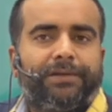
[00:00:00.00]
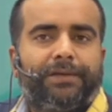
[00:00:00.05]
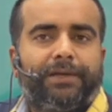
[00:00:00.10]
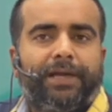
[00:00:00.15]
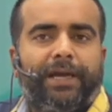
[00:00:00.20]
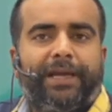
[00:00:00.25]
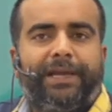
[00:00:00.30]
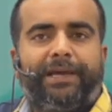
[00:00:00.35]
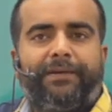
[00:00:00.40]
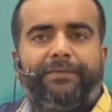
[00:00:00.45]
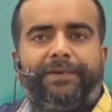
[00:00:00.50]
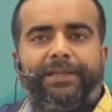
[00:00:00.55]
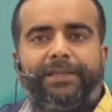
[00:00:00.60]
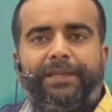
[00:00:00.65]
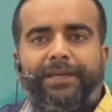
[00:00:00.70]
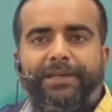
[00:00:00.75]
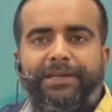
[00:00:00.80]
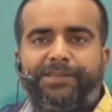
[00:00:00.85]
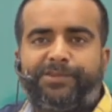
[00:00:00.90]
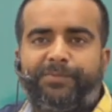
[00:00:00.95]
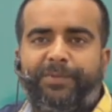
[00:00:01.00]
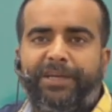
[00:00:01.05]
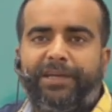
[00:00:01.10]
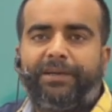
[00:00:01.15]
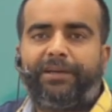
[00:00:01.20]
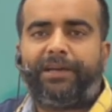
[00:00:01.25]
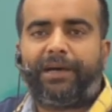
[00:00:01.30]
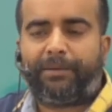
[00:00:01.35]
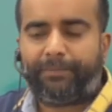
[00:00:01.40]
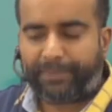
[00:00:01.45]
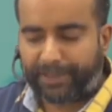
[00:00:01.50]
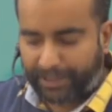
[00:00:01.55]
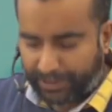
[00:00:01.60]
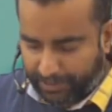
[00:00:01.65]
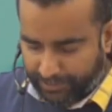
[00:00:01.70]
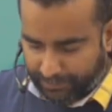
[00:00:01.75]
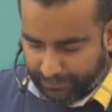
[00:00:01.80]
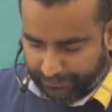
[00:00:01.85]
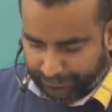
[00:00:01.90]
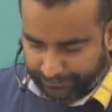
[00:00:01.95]
and everything is being dumped
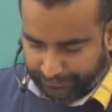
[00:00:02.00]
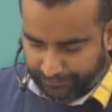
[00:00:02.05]
here.